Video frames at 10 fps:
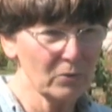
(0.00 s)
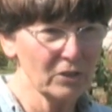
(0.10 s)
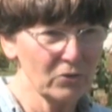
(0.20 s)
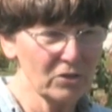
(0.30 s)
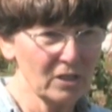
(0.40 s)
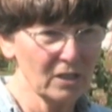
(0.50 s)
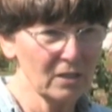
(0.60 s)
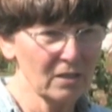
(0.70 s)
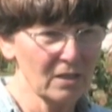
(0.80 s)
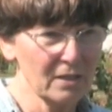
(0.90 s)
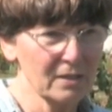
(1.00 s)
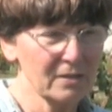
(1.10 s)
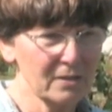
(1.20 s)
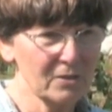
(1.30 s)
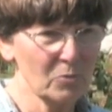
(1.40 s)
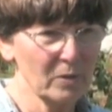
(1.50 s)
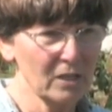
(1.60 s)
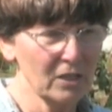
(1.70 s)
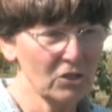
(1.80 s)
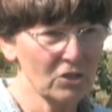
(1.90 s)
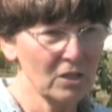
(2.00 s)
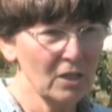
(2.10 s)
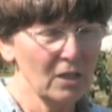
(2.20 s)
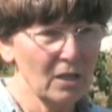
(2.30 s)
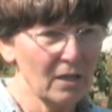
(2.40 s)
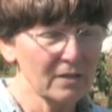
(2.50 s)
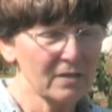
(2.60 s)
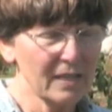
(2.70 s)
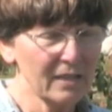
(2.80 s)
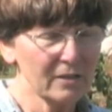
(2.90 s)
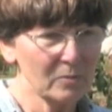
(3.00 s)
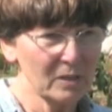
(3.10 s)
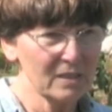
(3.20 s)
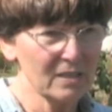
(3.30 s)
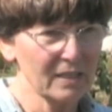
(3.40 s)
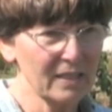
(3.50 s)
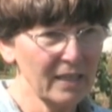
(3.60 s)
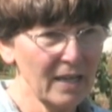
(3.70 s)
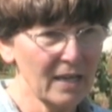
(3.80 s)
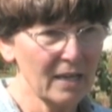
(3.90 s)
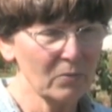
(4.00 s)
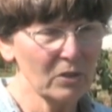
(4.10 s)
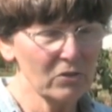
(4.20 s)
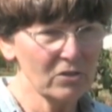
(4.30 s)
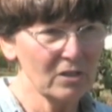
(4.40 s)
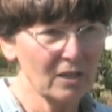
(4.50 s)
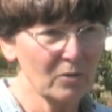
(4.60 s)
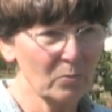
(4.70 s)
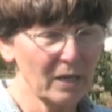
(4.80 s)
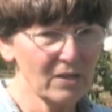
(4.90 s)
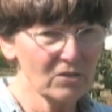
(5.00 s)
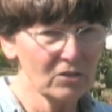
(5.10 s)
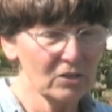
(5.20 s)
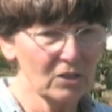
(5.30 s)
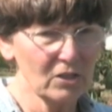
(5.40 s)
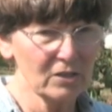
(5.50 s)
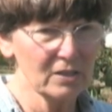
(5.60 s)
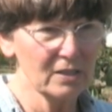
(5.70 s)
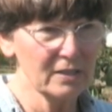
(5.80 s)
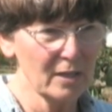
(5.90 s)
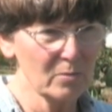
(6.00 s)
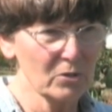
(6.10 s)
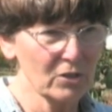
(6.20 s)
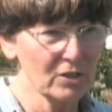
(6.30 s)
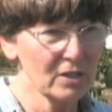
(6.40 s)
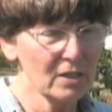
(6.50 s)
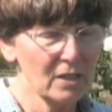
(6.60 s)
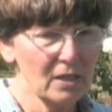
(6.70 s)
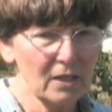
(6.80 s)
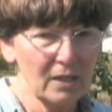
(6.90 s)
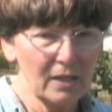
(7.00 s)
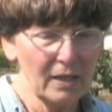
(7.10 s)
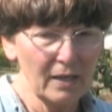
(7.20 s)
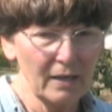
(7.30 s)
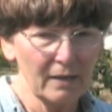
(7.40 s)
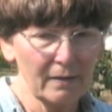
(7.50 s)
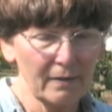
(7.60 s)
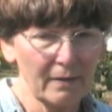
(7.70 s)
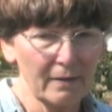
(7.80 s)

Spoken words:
we're using it on spinach, on salad mix again. We used it on basil all summer. And